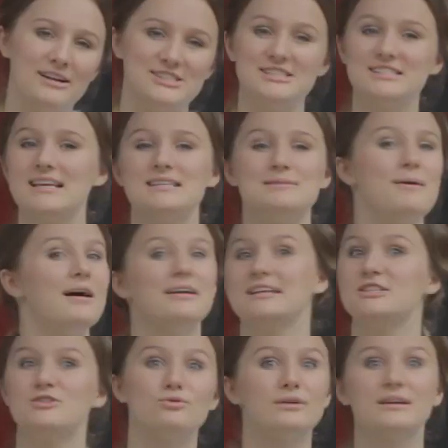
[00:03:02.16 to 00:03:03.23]
but she says apparently
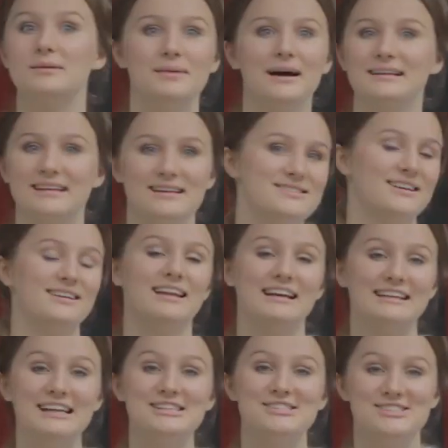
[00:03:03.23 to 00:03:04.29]
he's a really bad kisser,
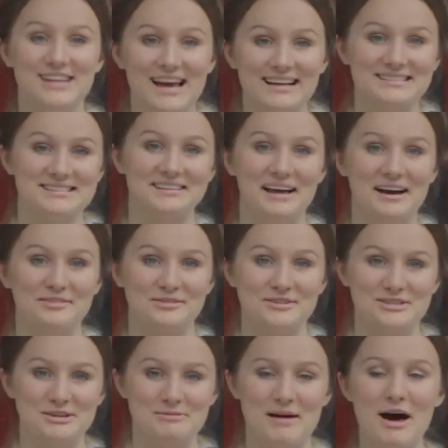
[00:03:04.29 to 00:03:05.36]
like inject saliva
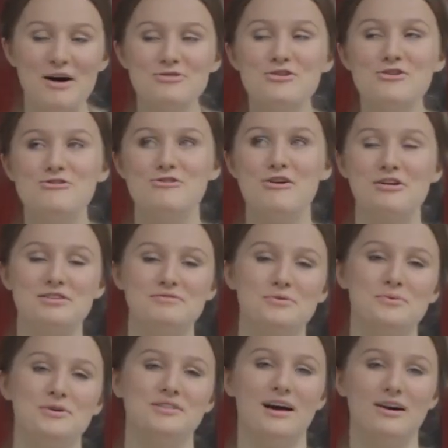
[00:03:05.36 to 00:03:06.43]
into your mouth, not
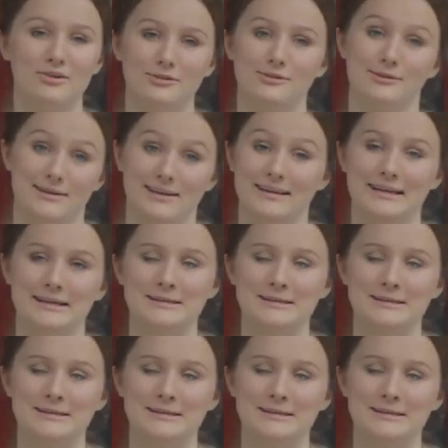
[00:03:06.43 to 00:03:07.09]
even worth how good looking he